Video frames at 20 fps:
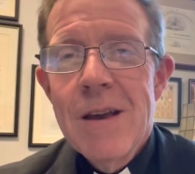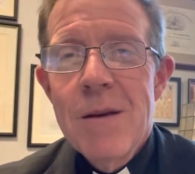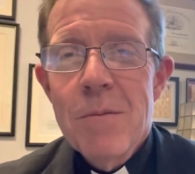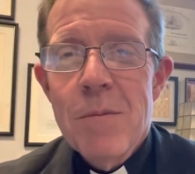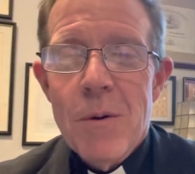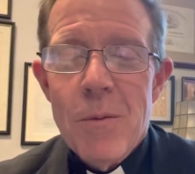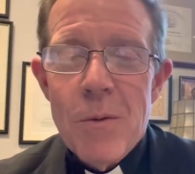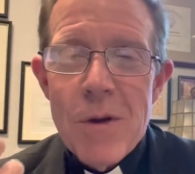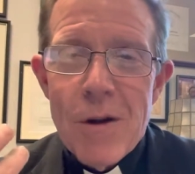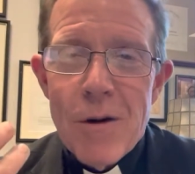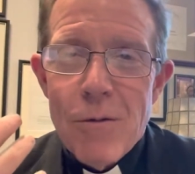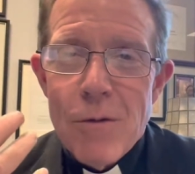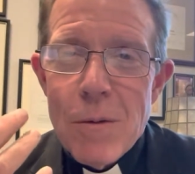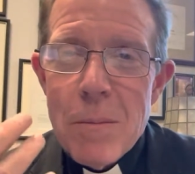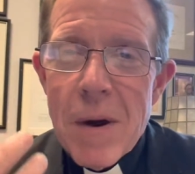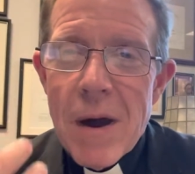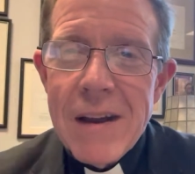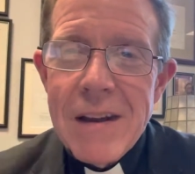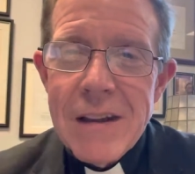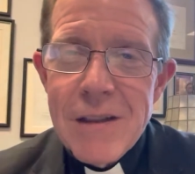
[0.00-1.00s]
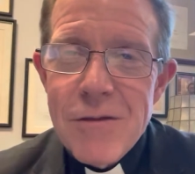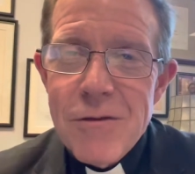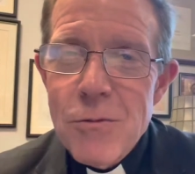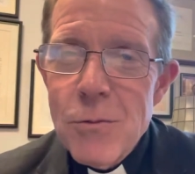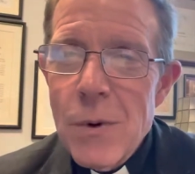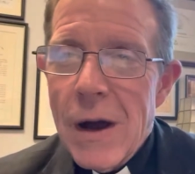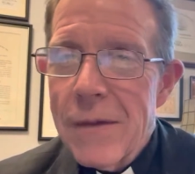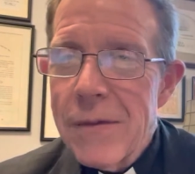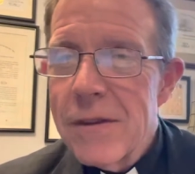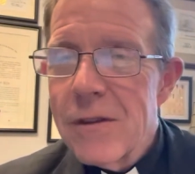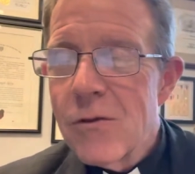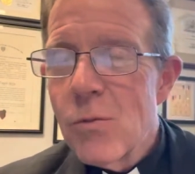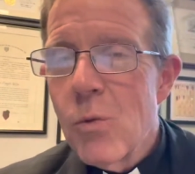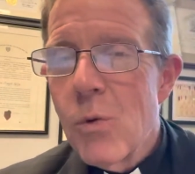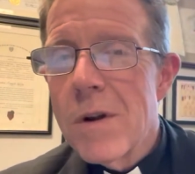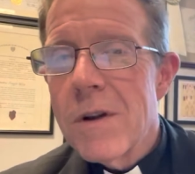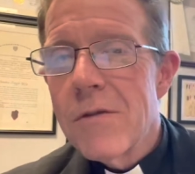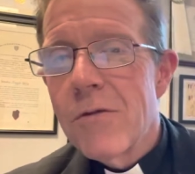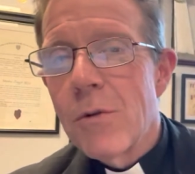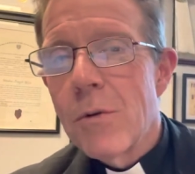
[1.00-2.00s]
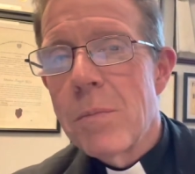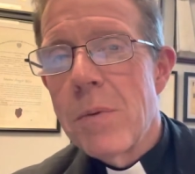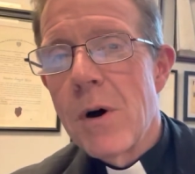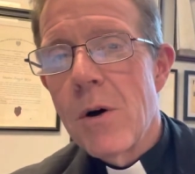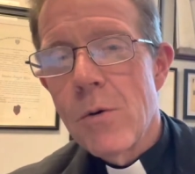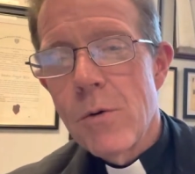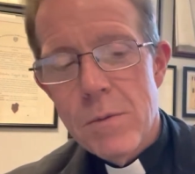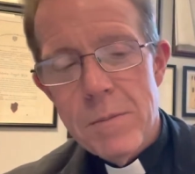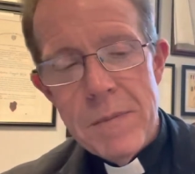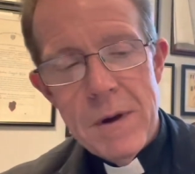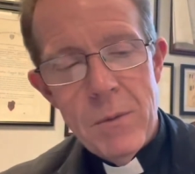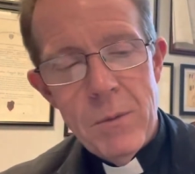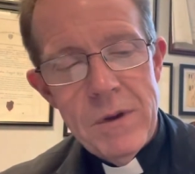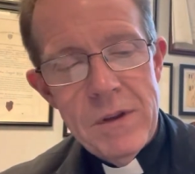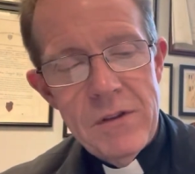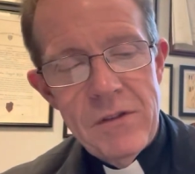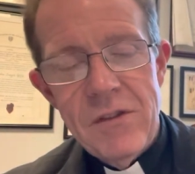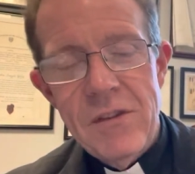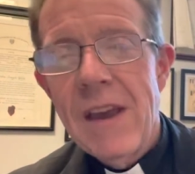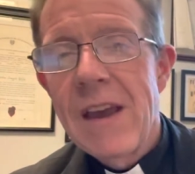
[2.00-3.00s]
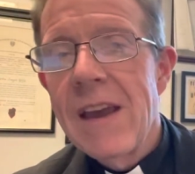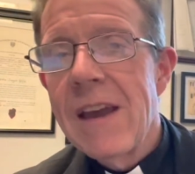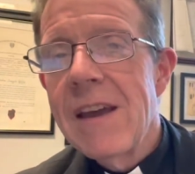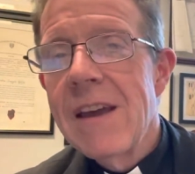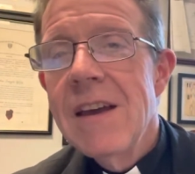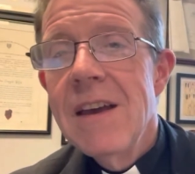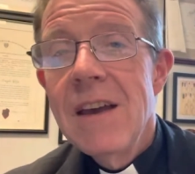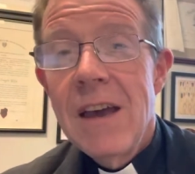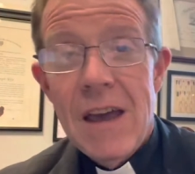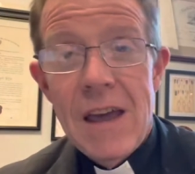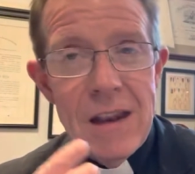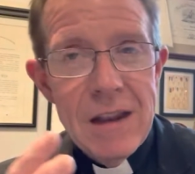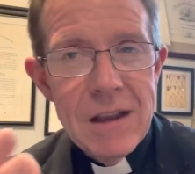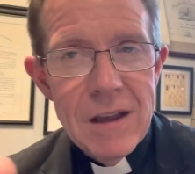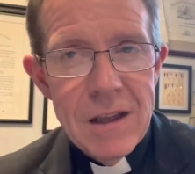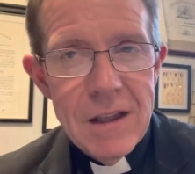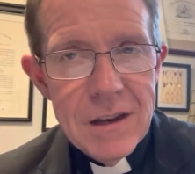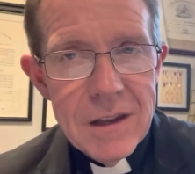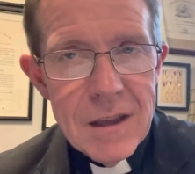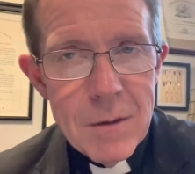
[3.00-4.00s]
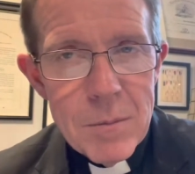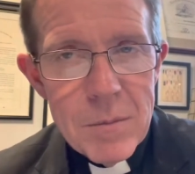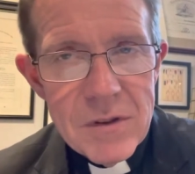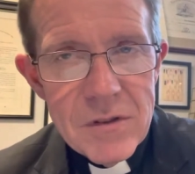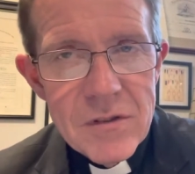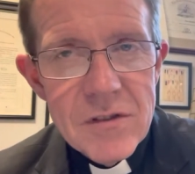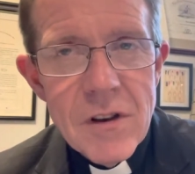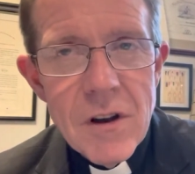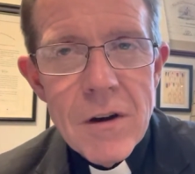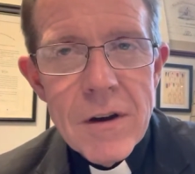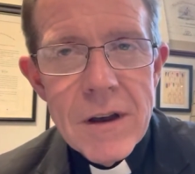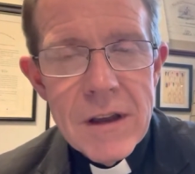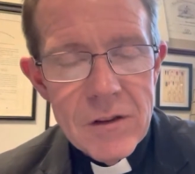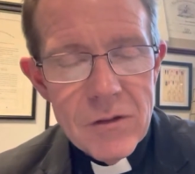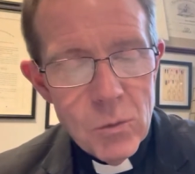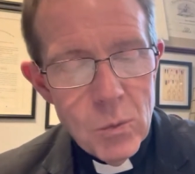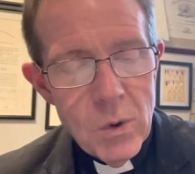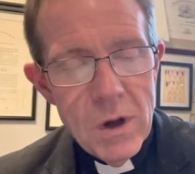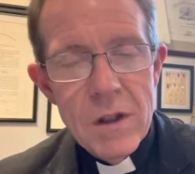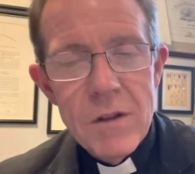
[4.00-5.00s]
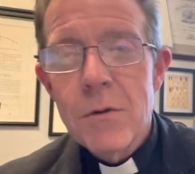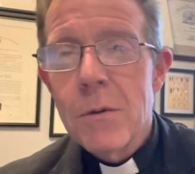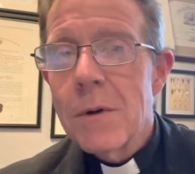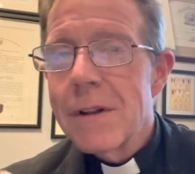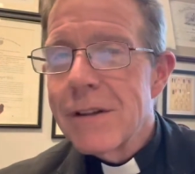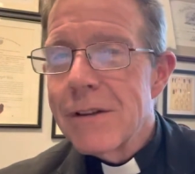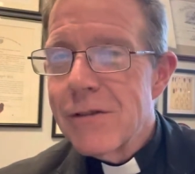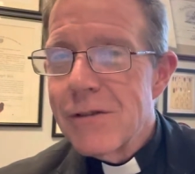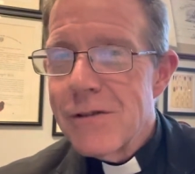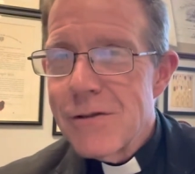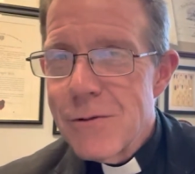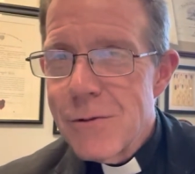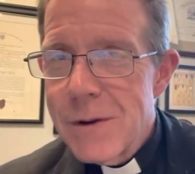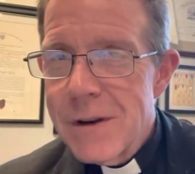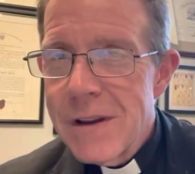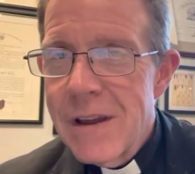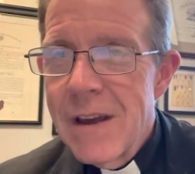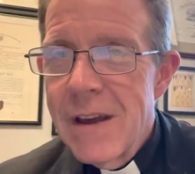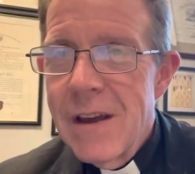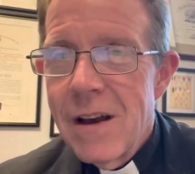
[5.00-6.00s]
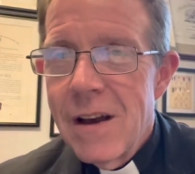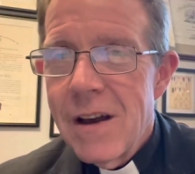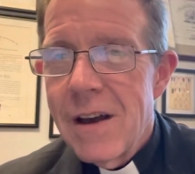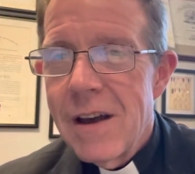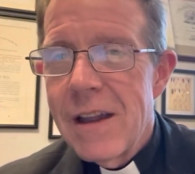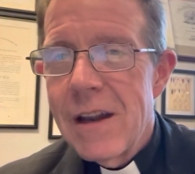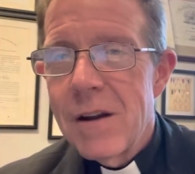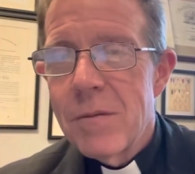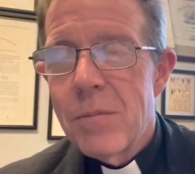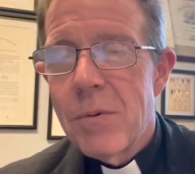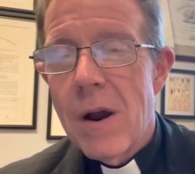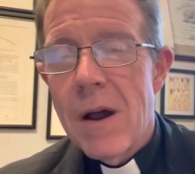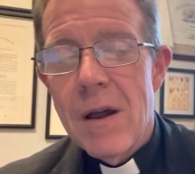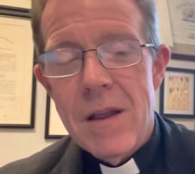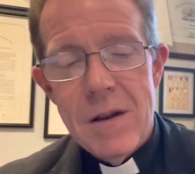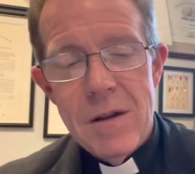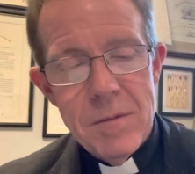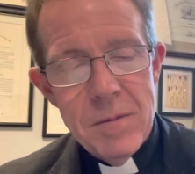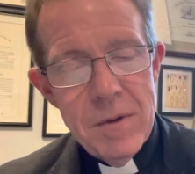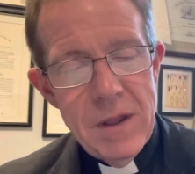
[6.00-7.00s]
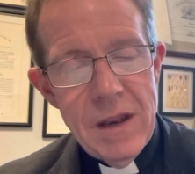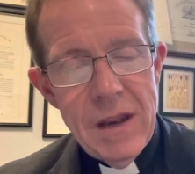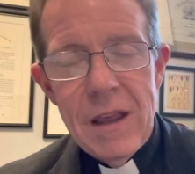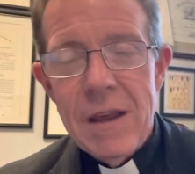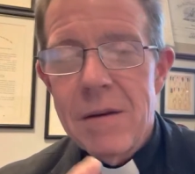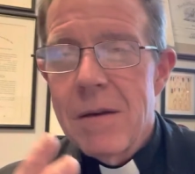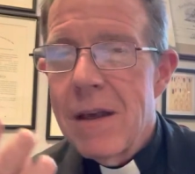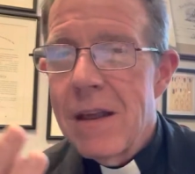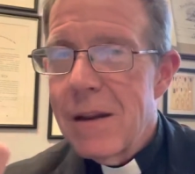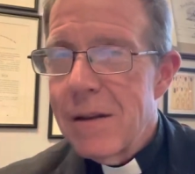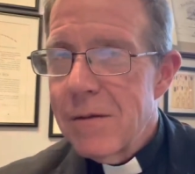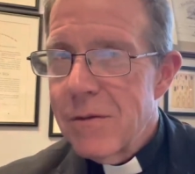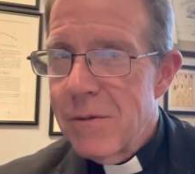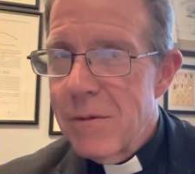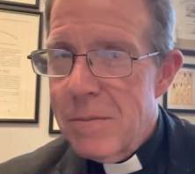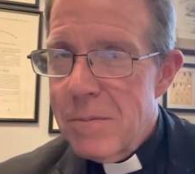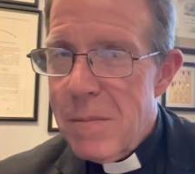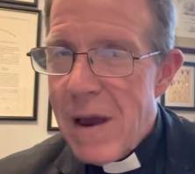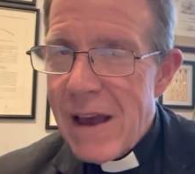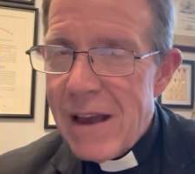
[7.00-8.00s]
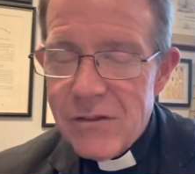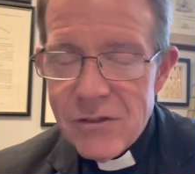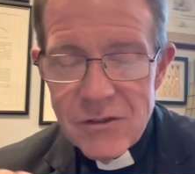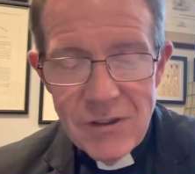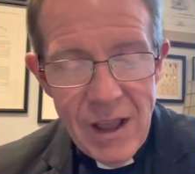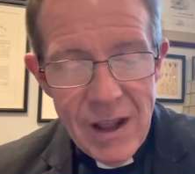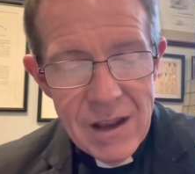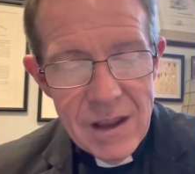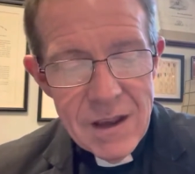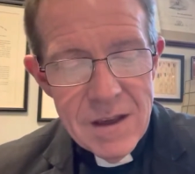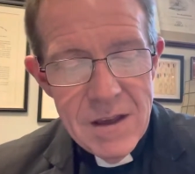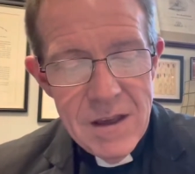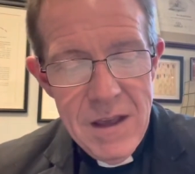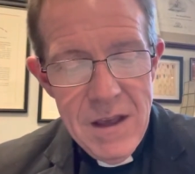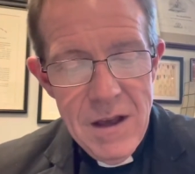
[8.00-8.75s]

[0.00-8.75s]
But we are reminded throughout this wonderful poem that we say, and it can be sung as well if you want to listen to it in a Mass setting,